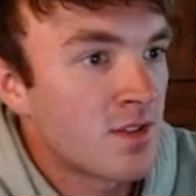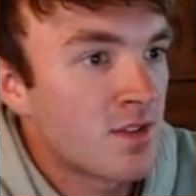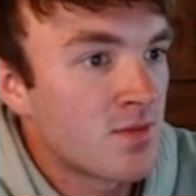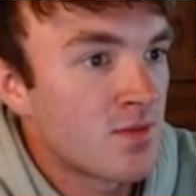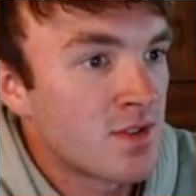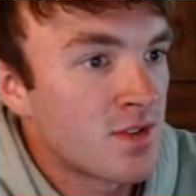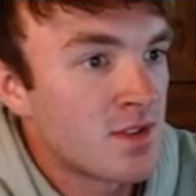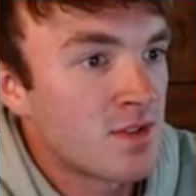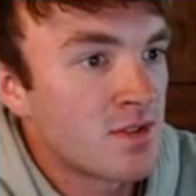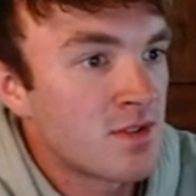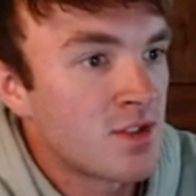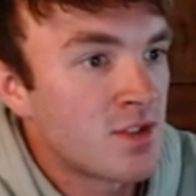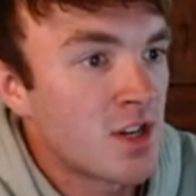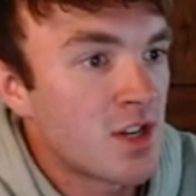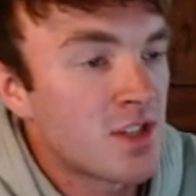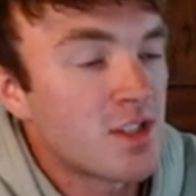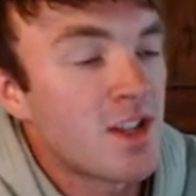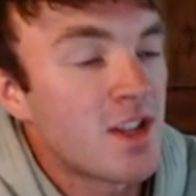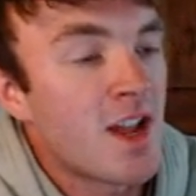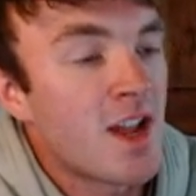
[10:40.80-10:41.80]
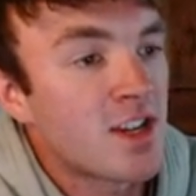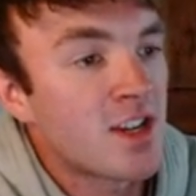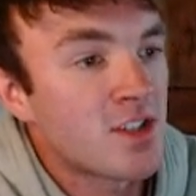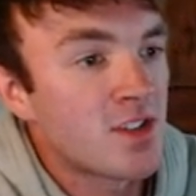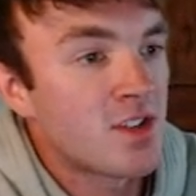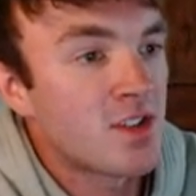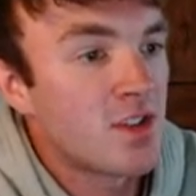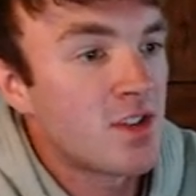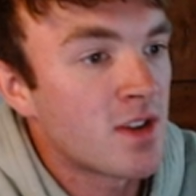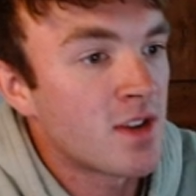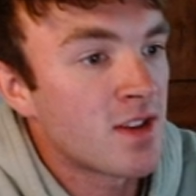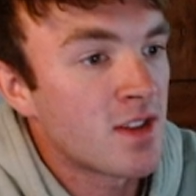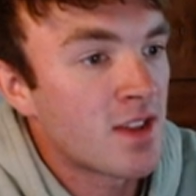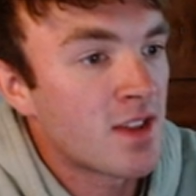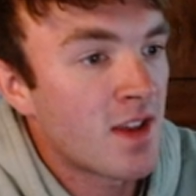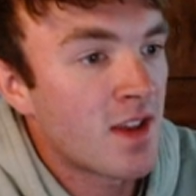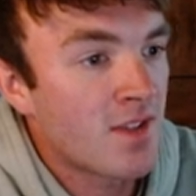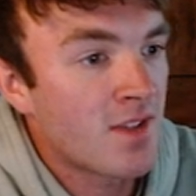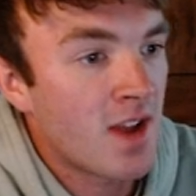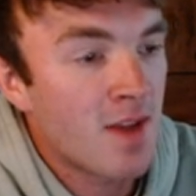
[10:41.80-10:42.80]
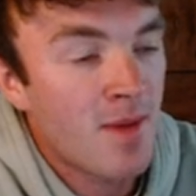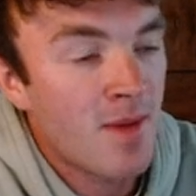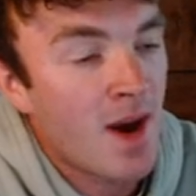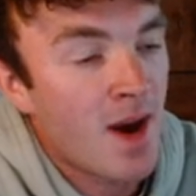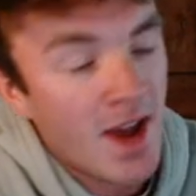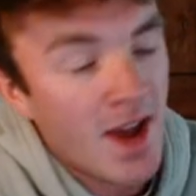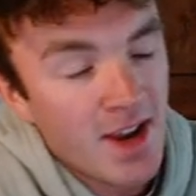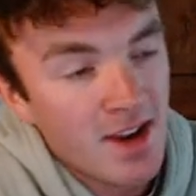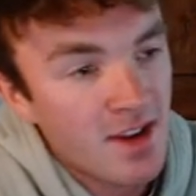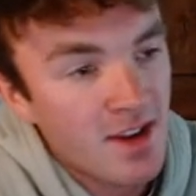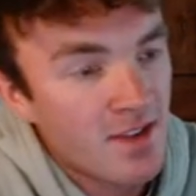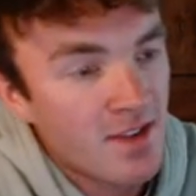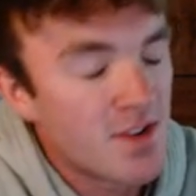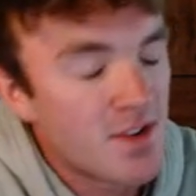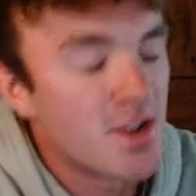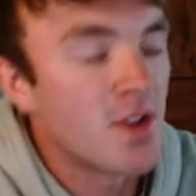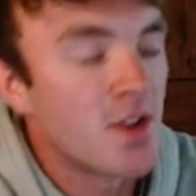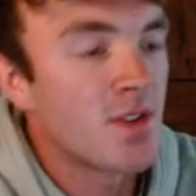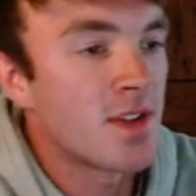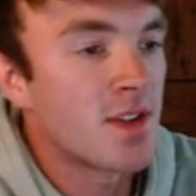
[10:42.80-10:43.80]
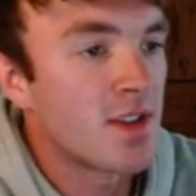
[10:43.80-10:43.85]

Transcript: one Justin actually took in live time. I didn't even know that he